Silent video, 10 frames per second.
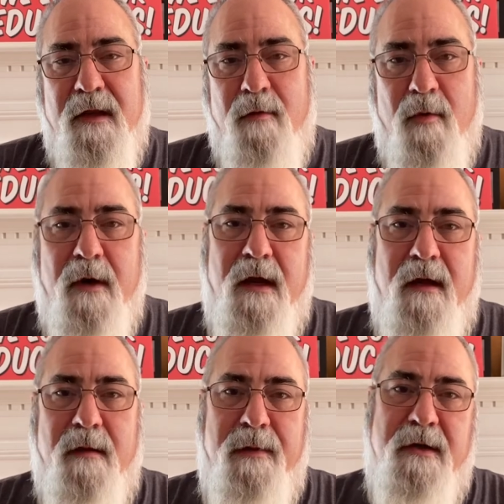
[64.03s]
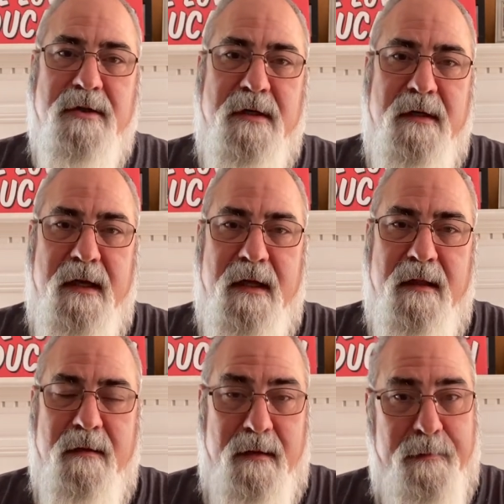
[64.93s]
were working on the budget,
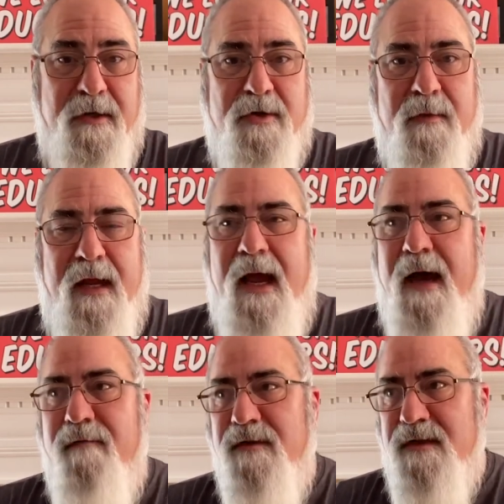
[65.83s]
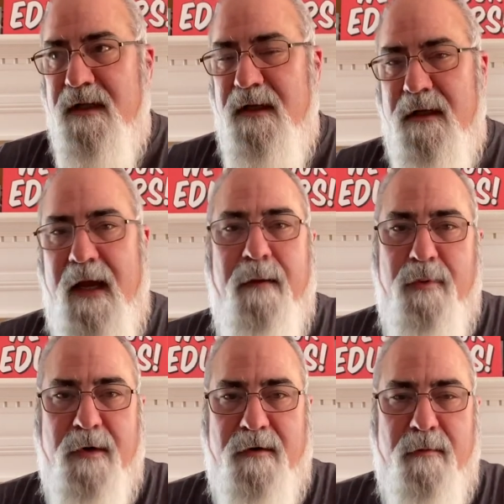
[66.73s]
and the budget we have was the
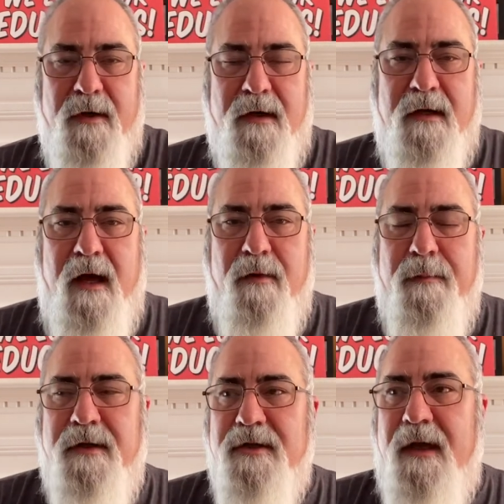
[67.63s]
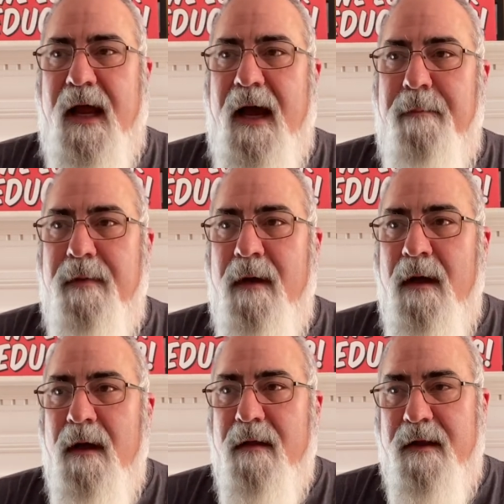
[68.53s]
$8.2 million budget gap
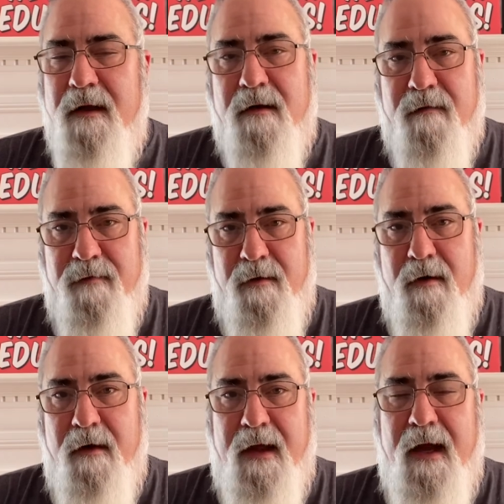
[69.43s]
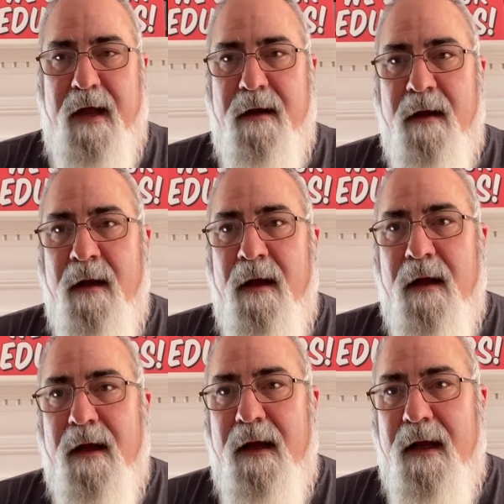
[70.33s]
that Dr. Flenard had.
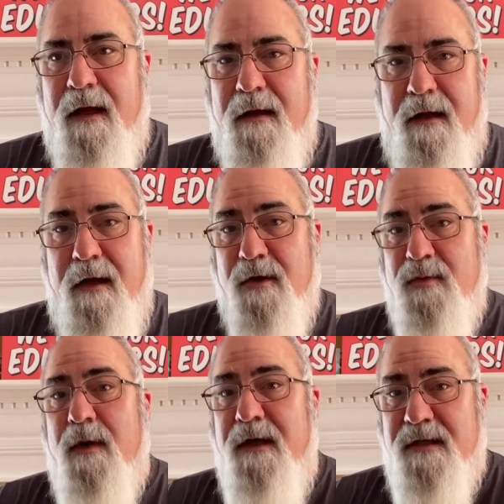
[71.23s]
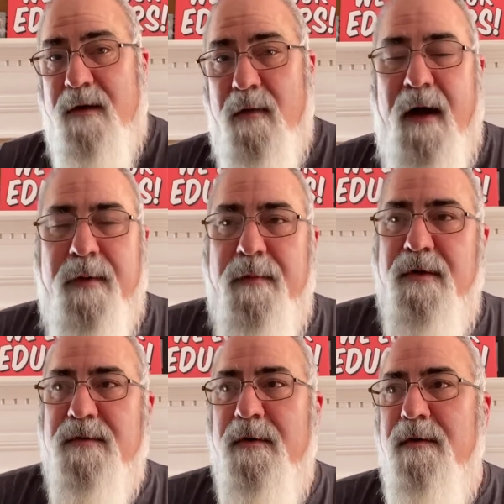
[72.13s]
And here's where I say Rob
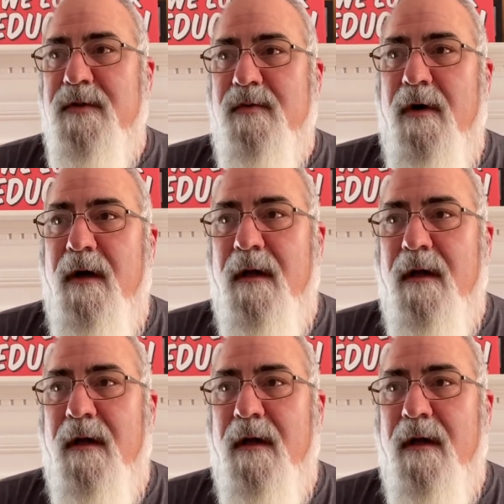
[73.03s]
Abusmo was wrong,